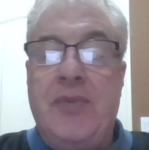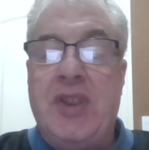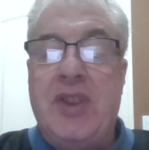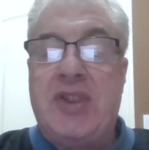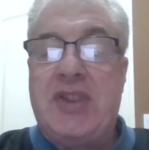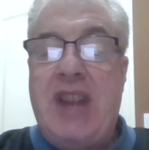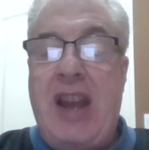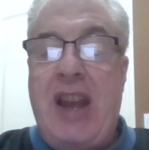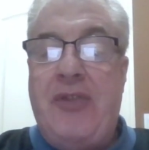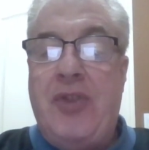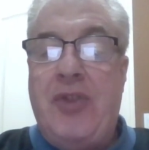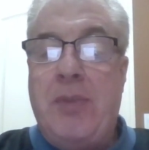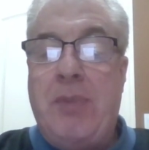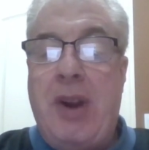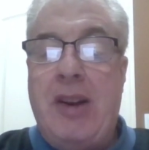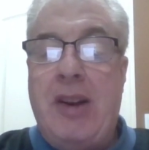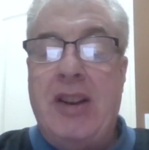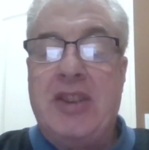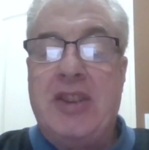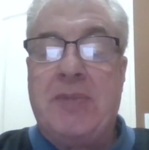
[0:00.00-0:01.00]
The Stafford
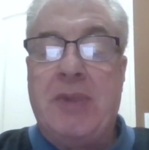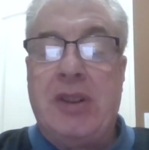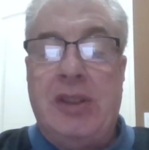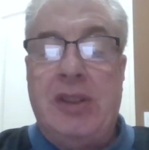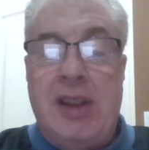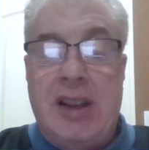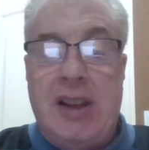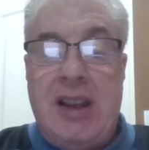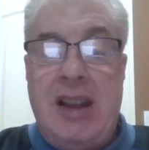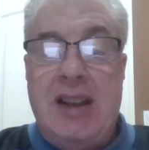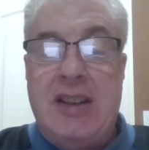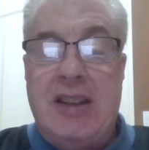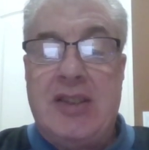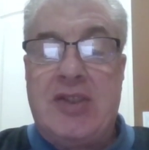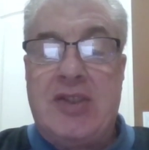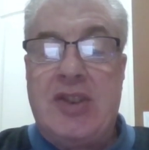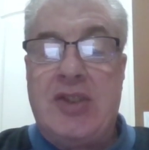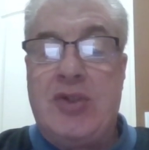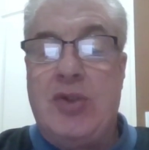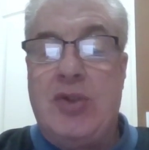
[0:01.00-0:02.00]
Barn has been clicking and
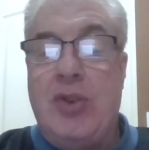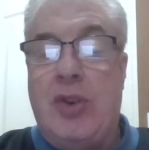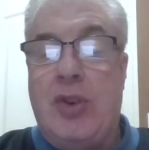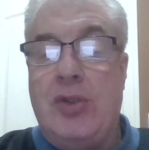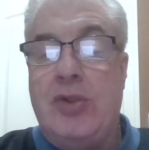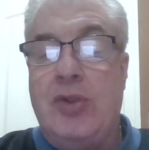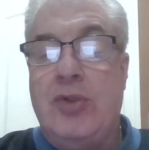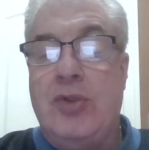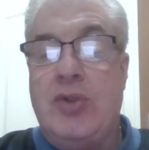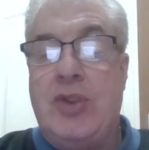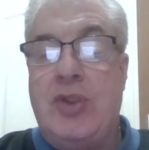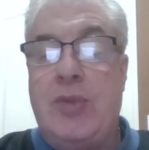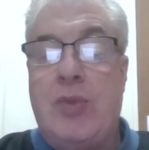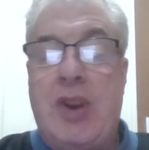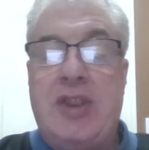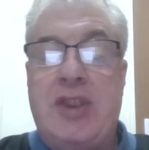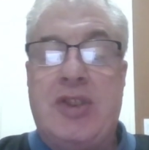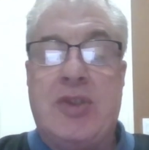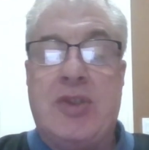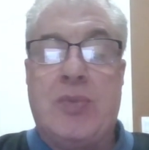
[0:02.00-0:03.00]
the 6 year old usually
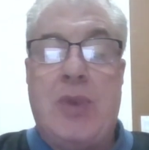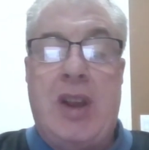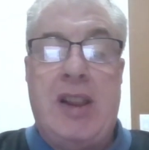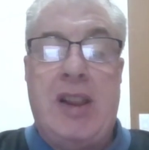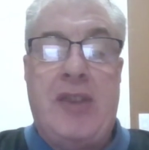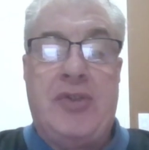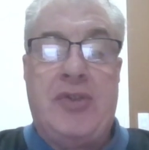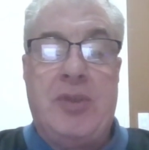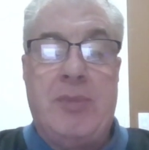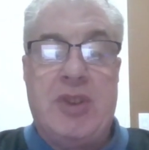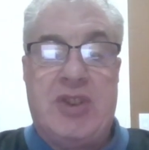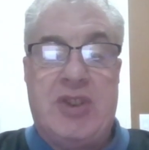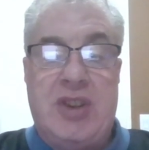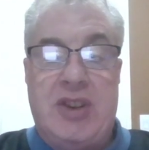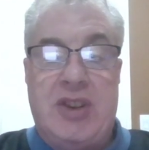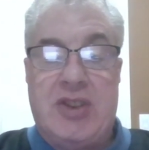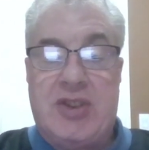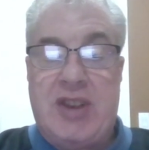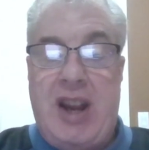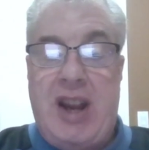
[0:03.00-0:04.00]
races well after
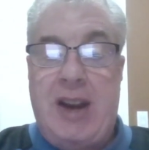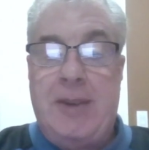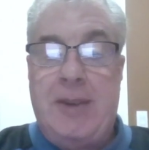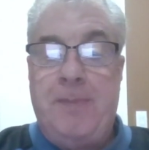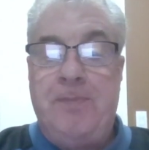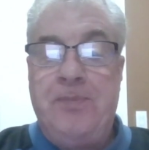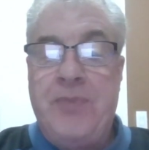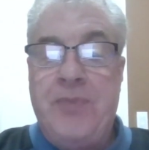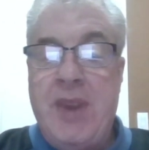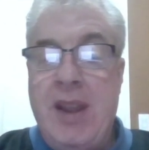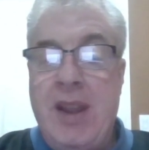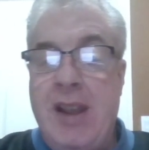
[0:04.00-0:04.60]
missing a start.